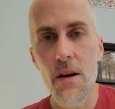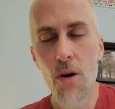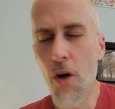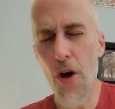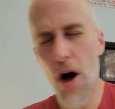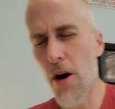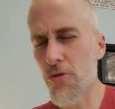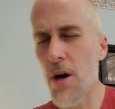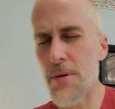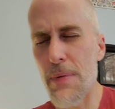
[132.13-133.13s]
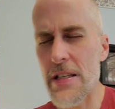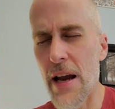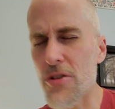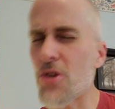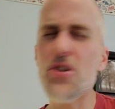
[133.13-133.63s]
Oh, they all grow up to be
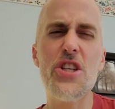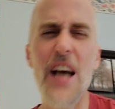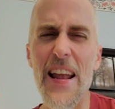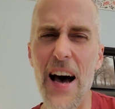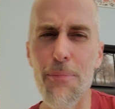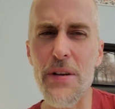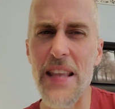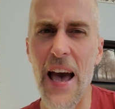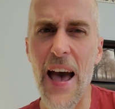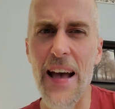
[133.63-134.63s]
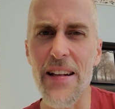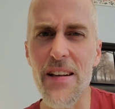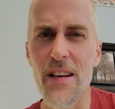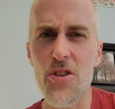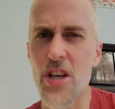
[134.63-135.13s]
terrorists. So shut up with that.
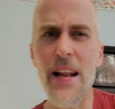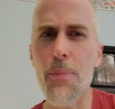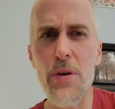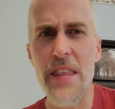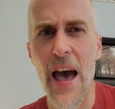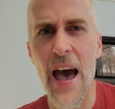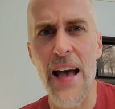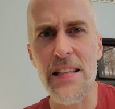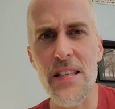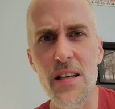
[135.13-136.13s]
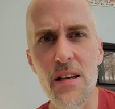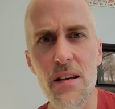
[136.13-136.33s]
Shut up with that.